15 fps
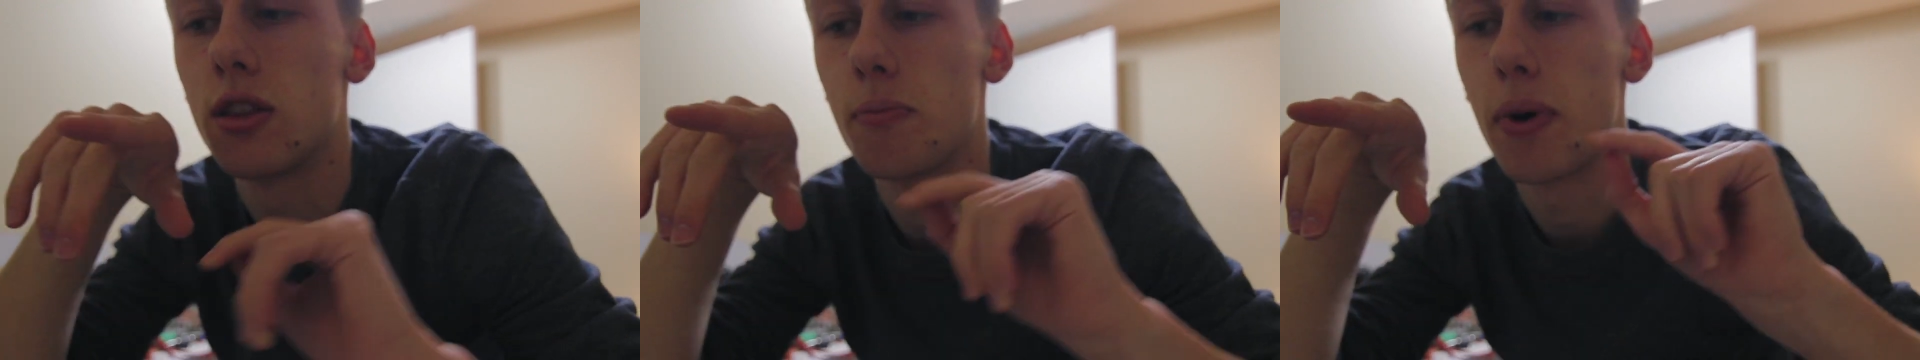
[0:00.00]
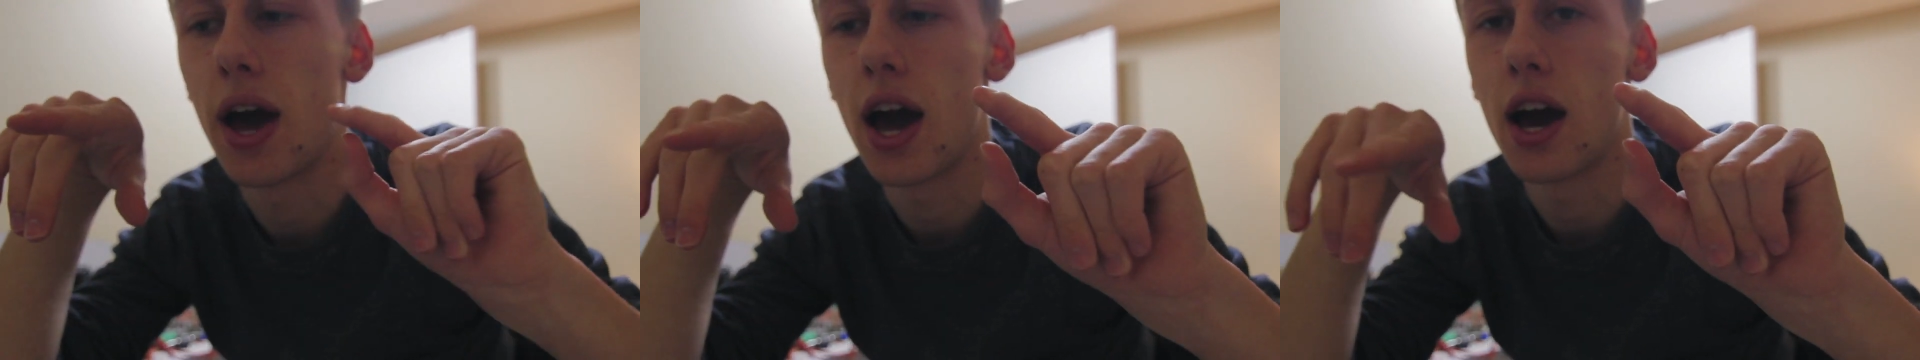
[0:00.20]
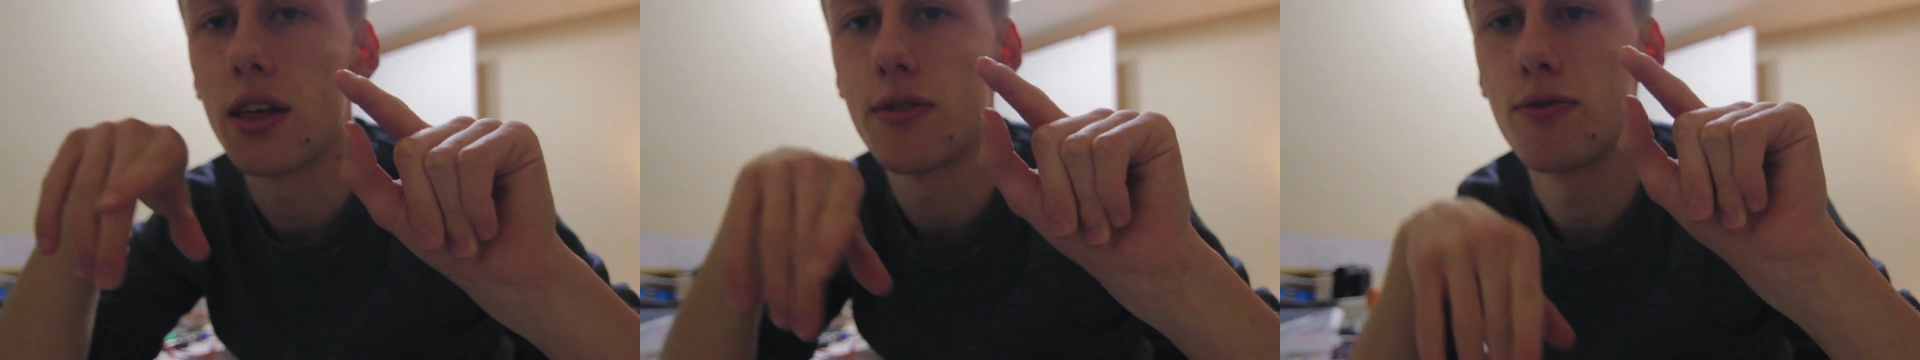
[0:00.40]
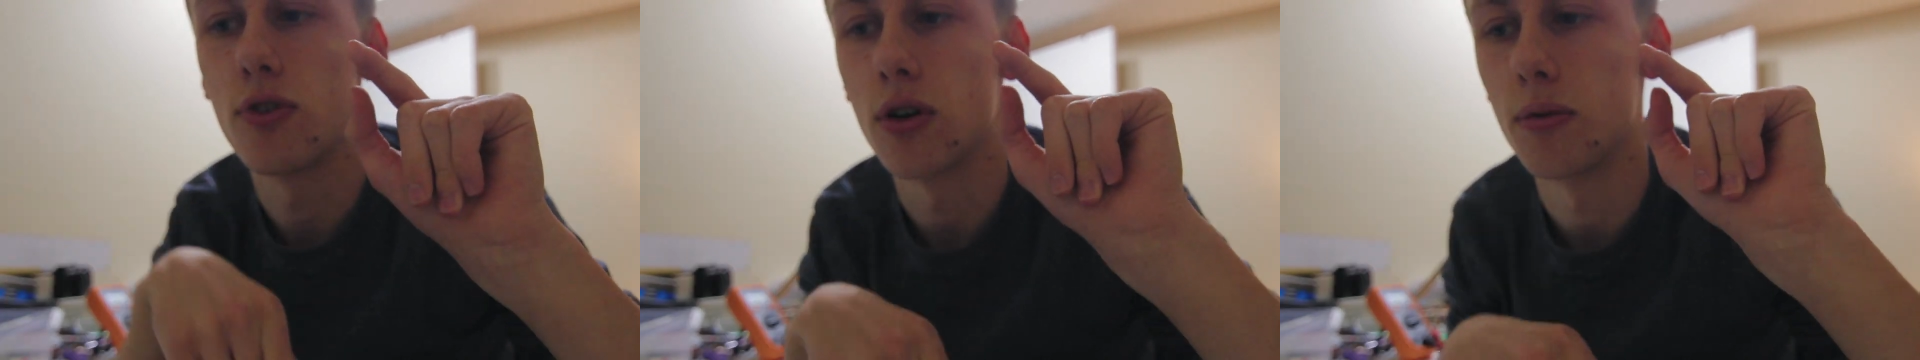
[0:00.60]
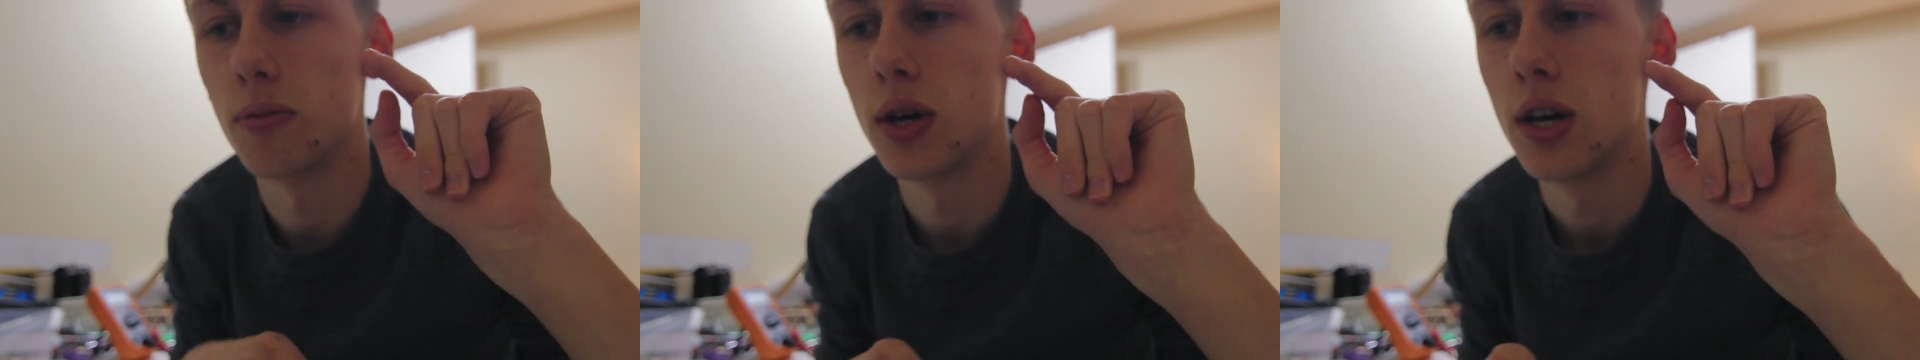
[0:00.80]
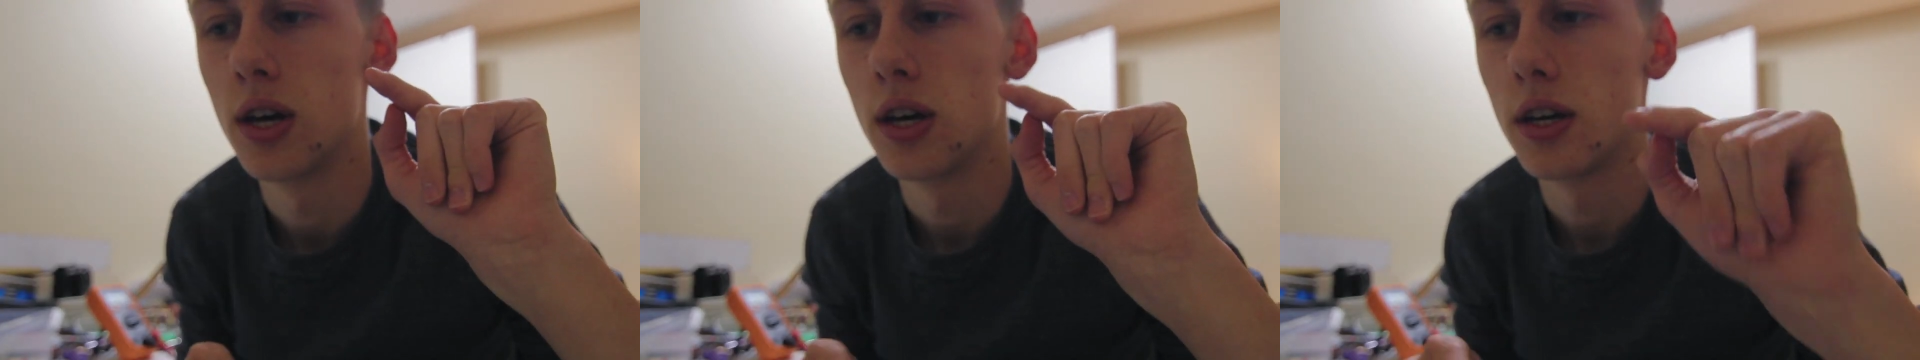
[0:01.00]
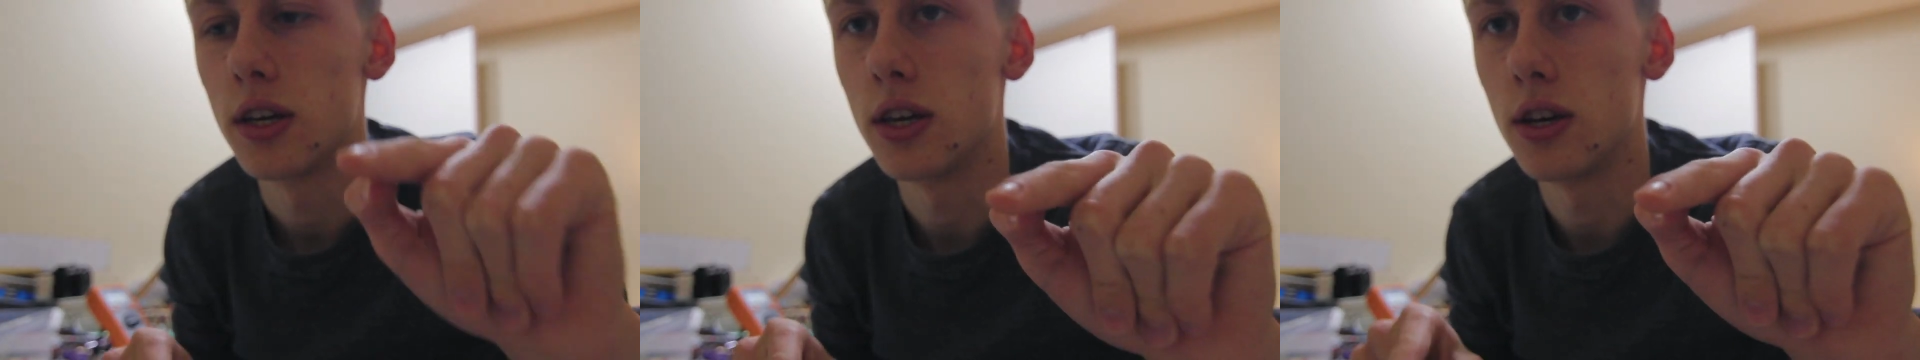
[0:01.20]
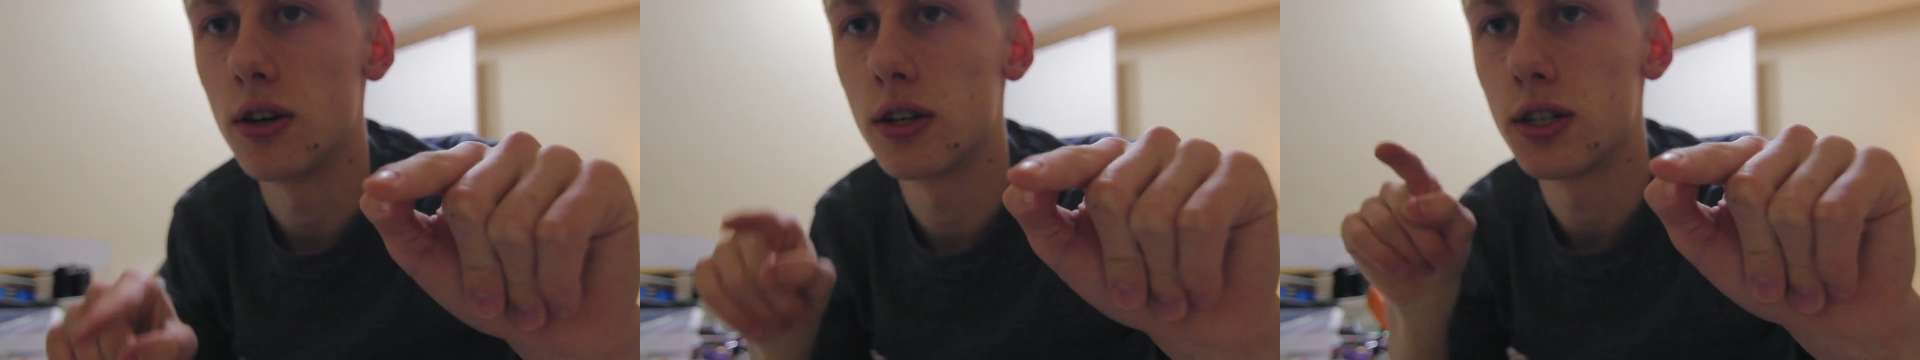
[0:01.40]
the path from
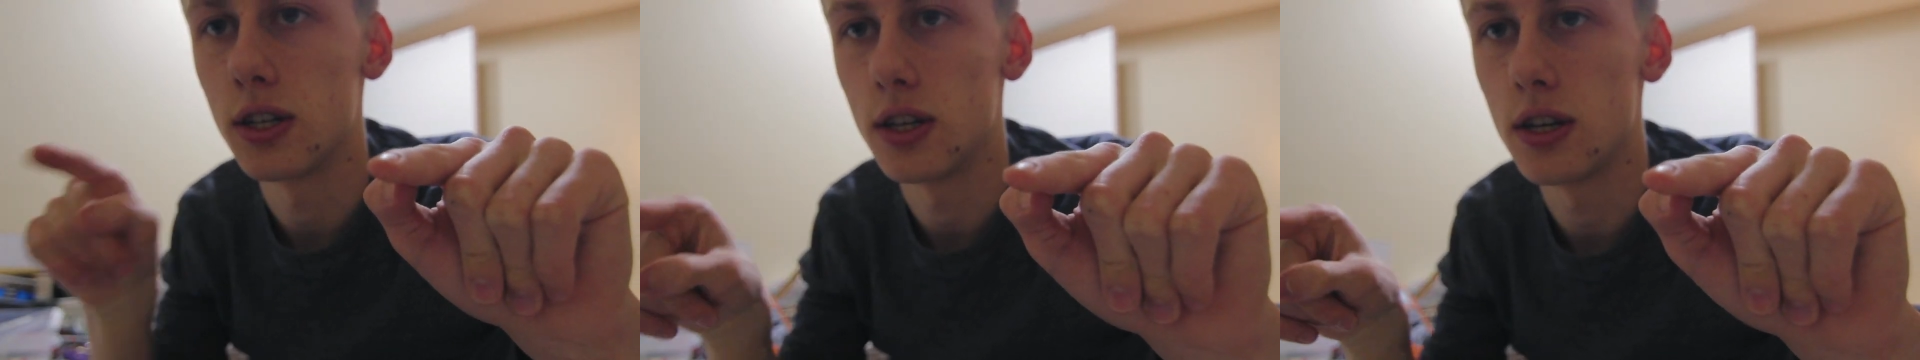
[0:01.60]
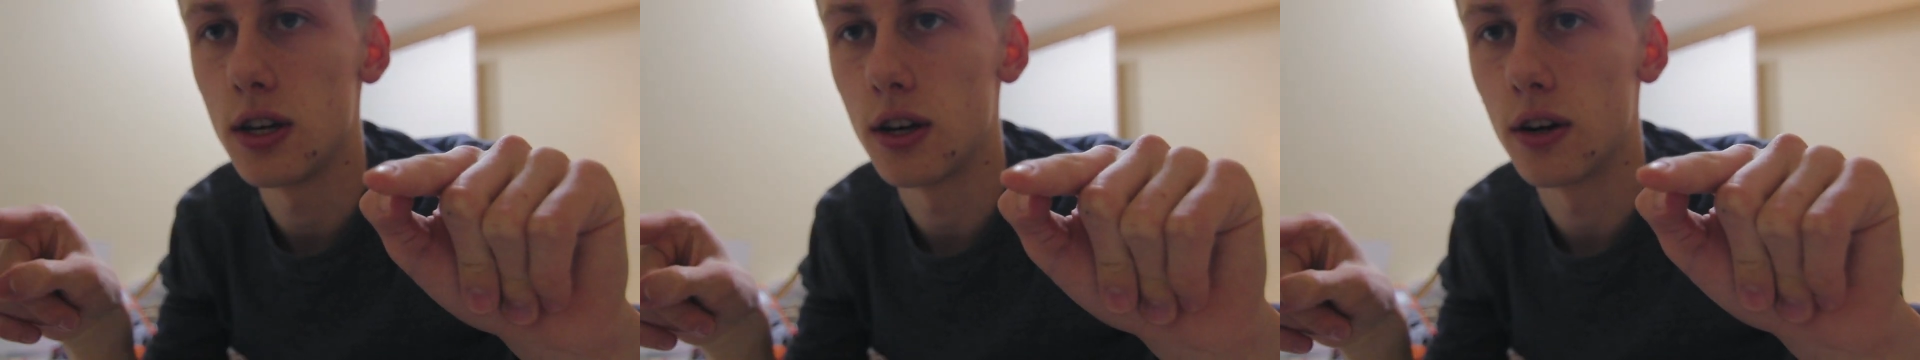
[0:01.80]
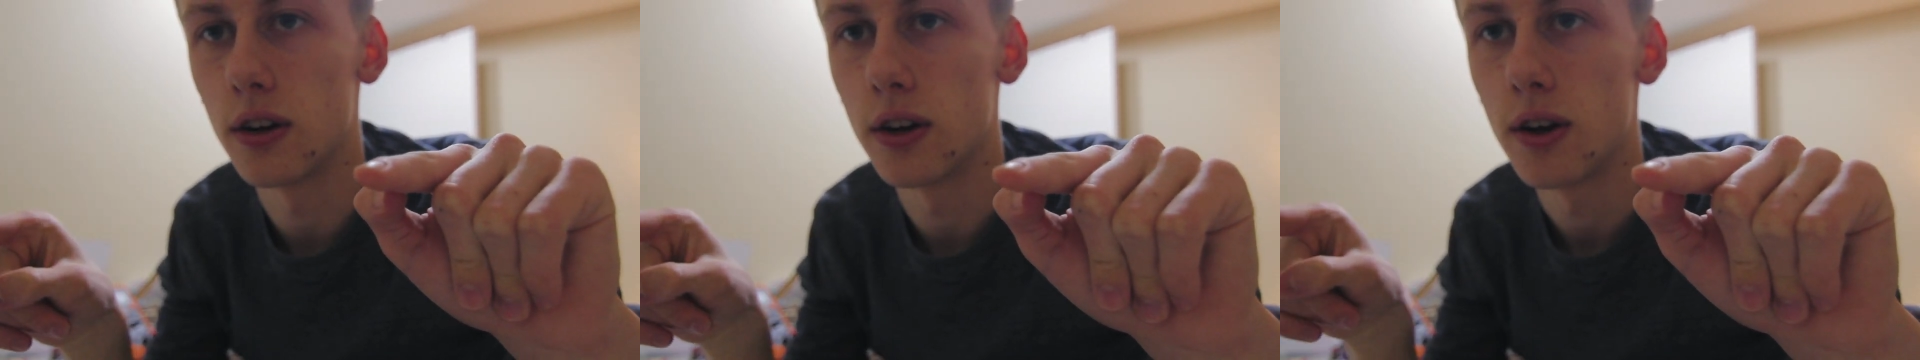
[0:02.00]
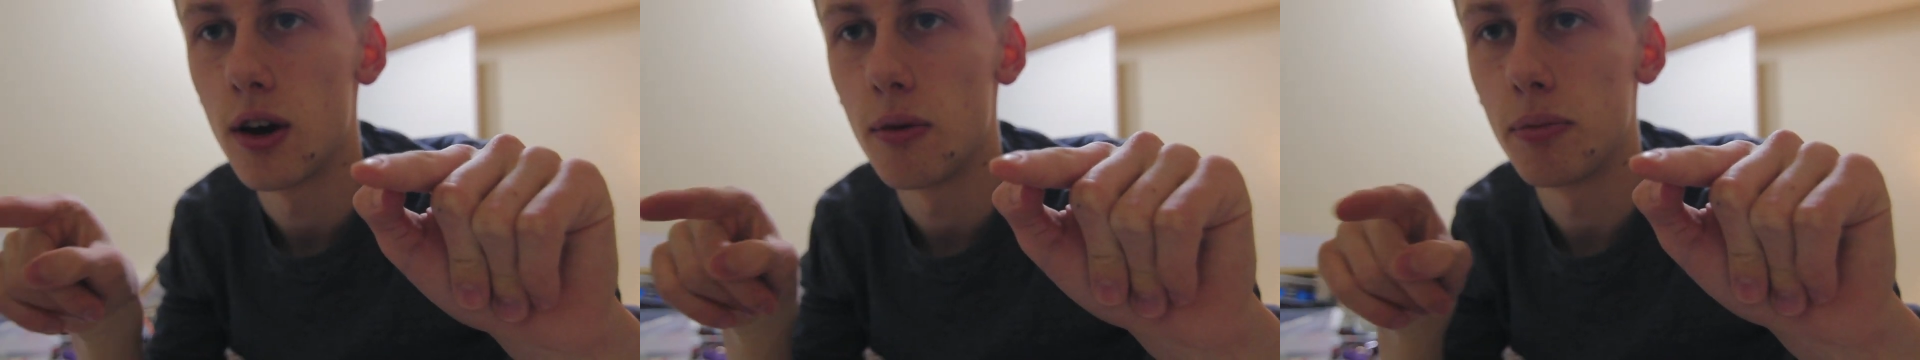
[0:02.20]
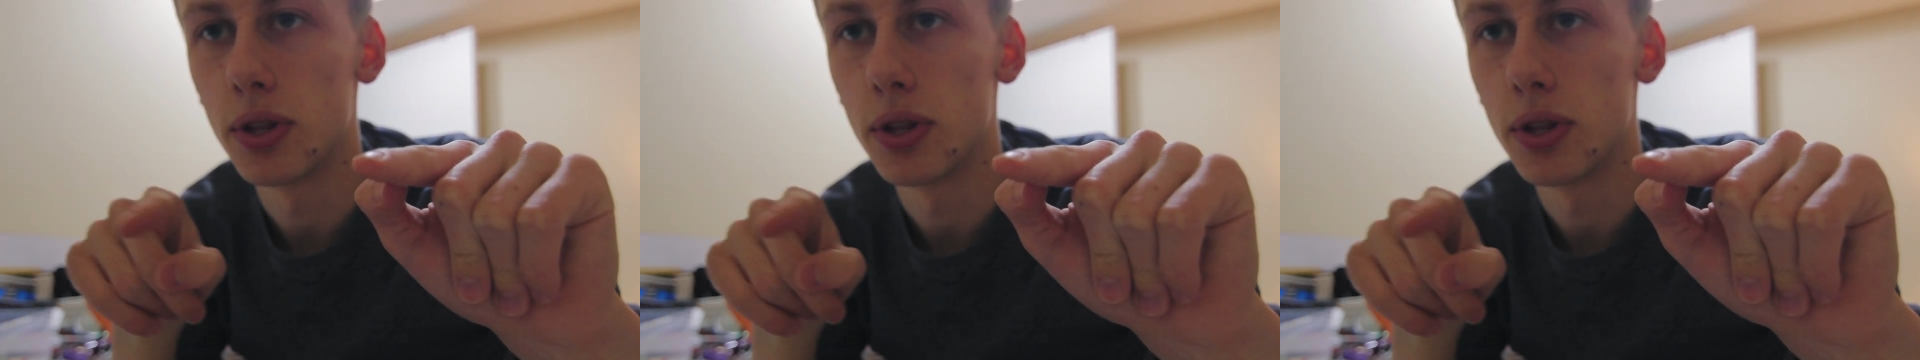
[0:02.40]
here to here,